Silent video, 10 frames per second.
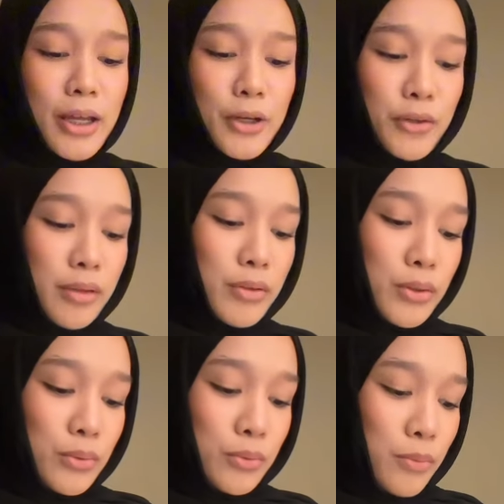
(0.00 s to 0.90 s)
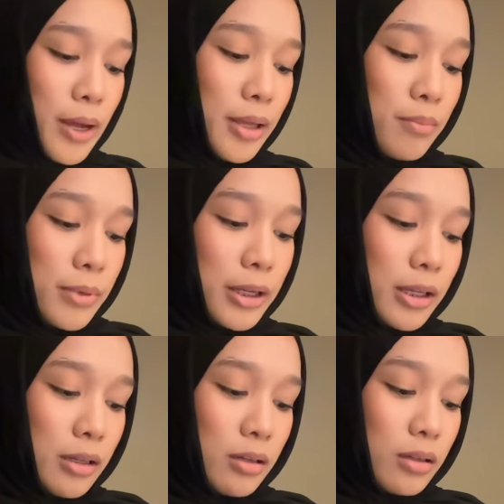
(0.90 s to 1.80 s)
don't even know why,
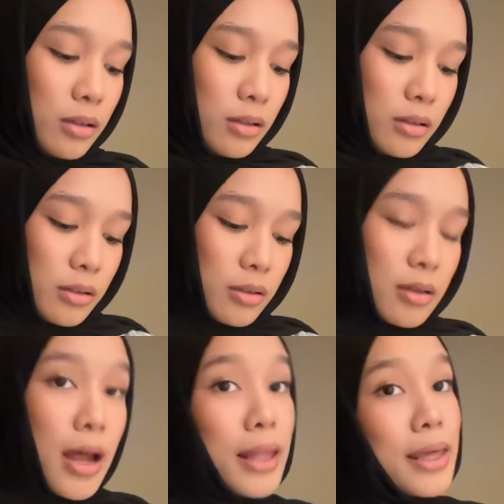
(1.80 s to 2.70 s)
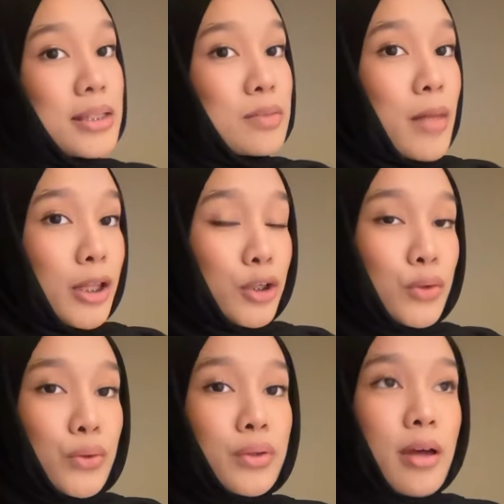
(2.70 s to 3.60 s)
but I like smelling
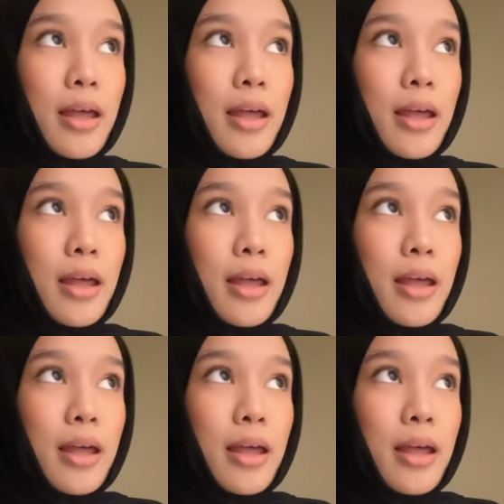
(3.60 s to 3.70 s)
good.